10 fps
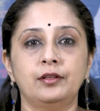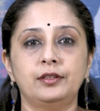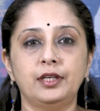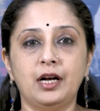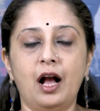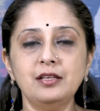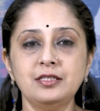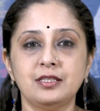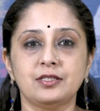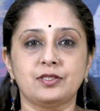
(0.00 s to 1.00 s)
The
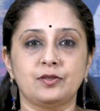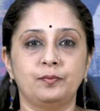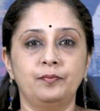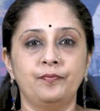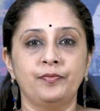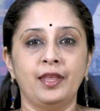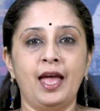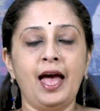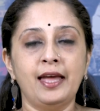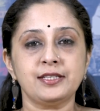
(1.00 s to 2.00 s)
caste system
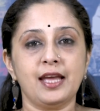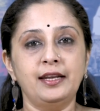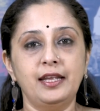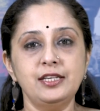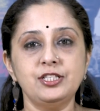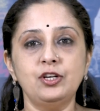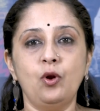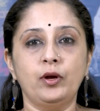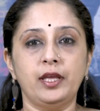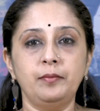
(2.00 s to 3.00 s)
had an
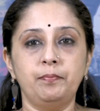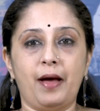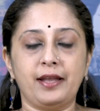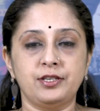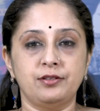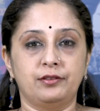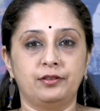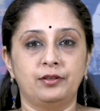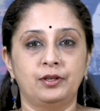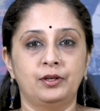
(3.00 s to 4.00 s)
interlocking
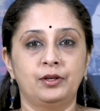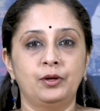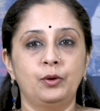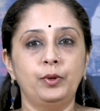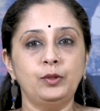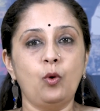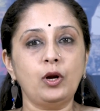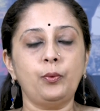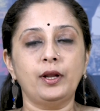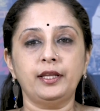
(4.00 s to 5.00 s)
pattern with
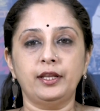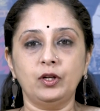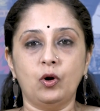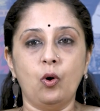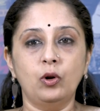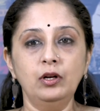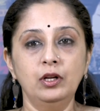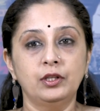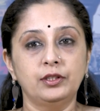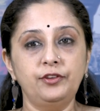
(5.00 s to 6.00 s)
what one can call
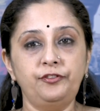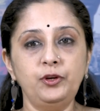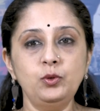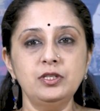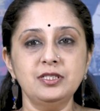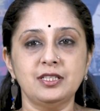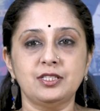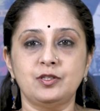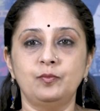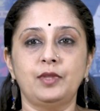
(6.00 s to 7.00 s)
the feudal
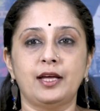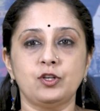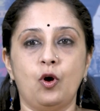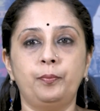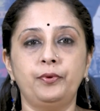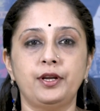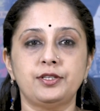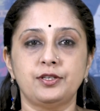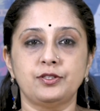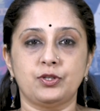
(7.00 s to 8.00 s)
system that
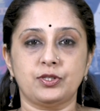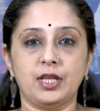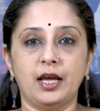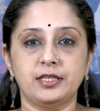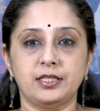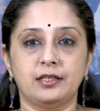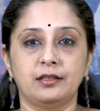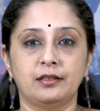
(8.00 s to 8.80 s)
operated in society.